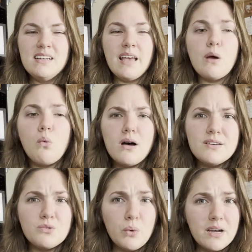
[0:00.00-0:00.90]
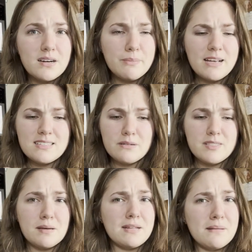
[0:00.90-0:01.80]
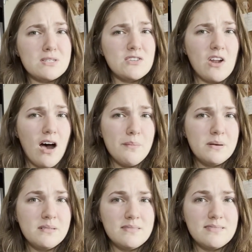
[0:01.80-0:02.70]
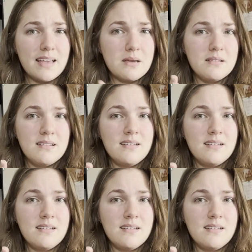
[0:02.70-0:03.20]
It was weird because it would sometimes stop like